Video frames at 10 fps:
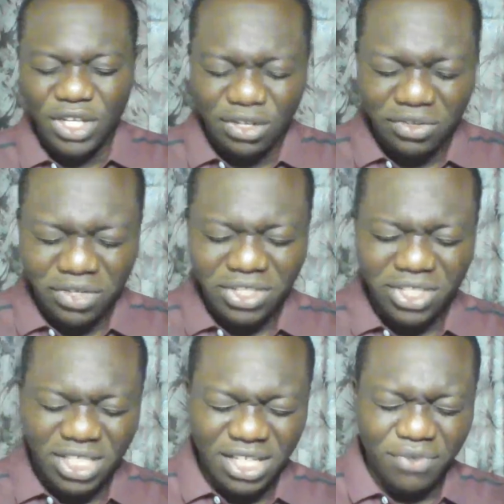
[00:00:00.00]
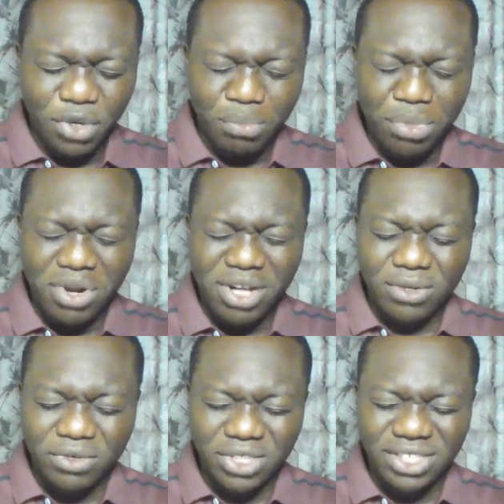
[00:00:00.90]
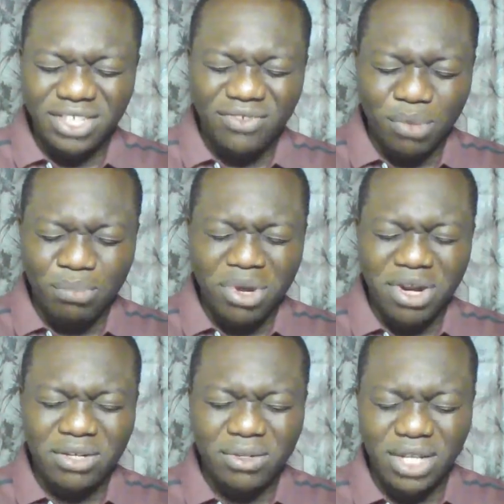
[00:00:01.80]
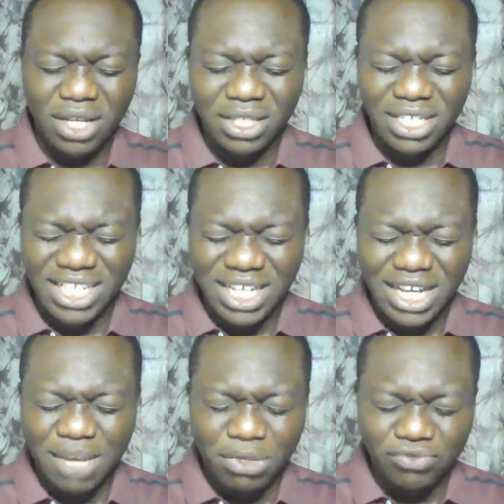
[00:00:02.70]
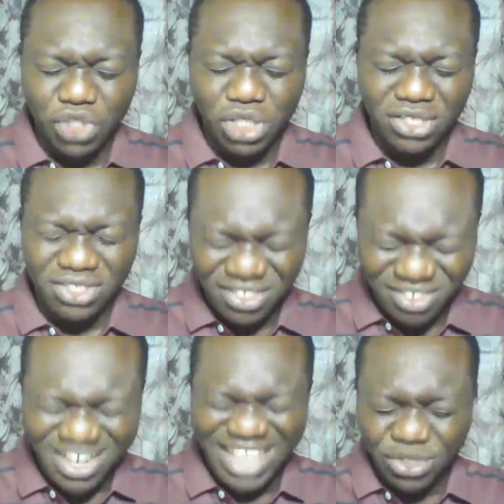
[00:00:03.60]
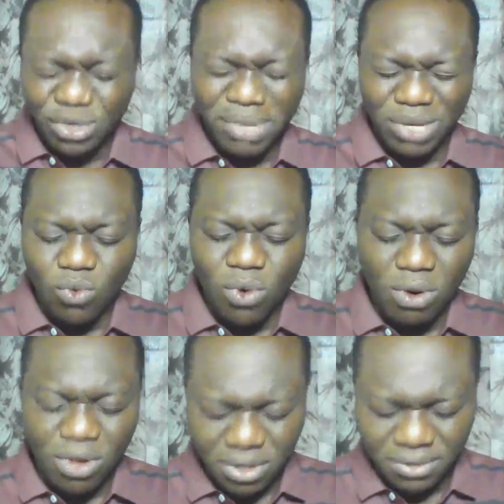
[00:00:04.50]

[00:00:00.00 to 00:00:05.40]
Receive your miracle. Receive your miracle healing. In the name of Jesus, rise up and walk.